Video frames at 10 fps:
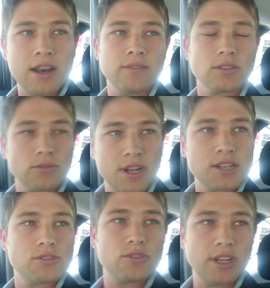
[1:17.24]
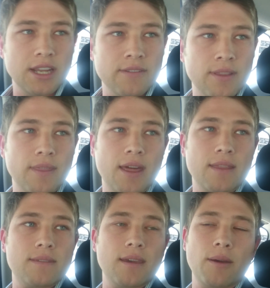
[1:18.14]
relevant or necessary, given
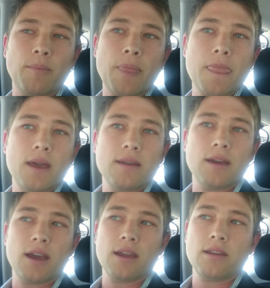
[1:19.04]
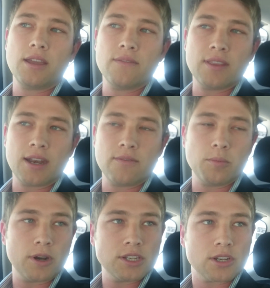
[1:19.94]
that
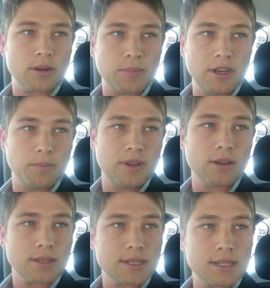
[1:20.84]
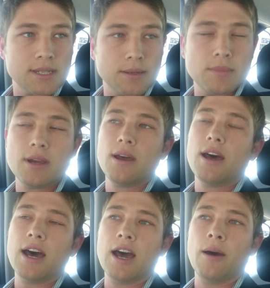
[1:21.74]
everybody's got a PDP on the system.
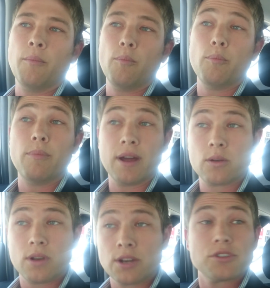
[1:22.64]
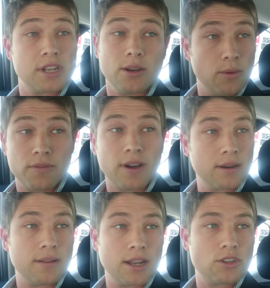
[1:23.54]
But interestingly, we
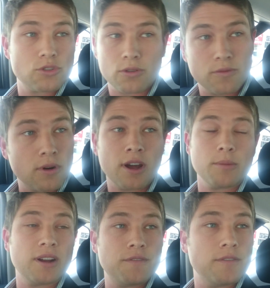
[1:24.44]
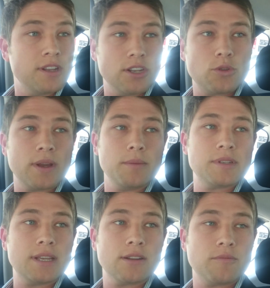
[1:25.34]
found that sort of around about 15 to
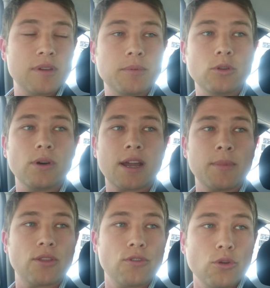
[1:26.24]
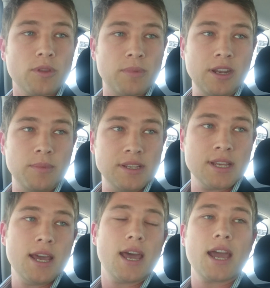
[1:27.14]
20% of people who were coming through with
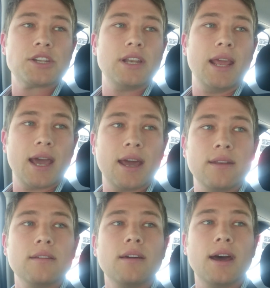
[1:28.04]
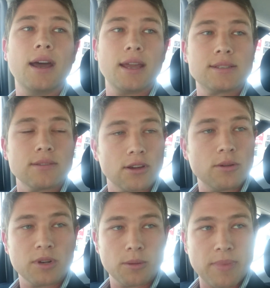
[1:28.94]
PDPs actually had hits on the
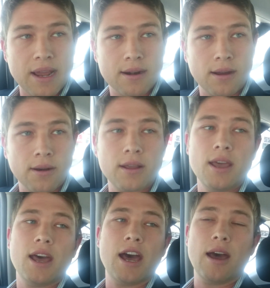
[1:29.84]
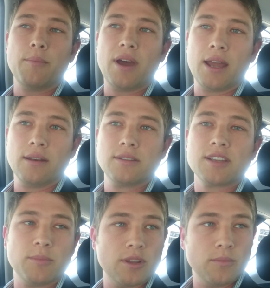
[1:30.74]
criminal background, and
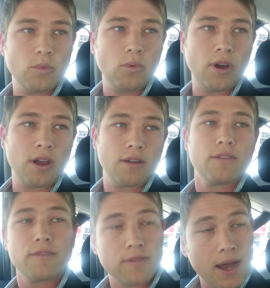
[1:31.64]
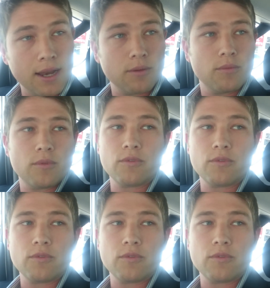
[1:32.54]
some of them were fine,